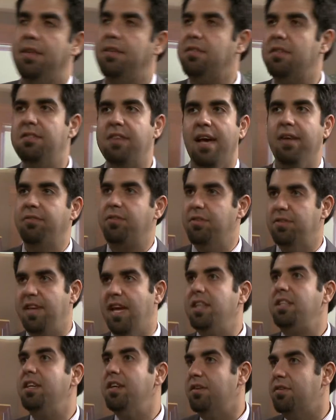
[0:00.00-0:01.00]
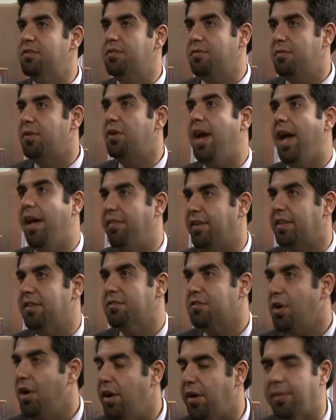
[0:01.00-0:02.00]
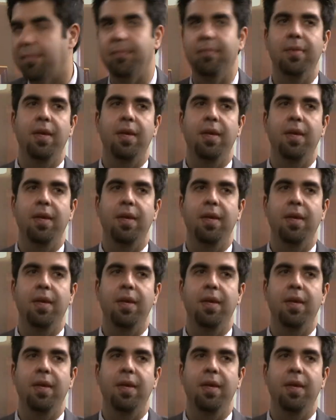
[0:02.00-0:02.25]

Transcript: this is after 10 years of her having this garden.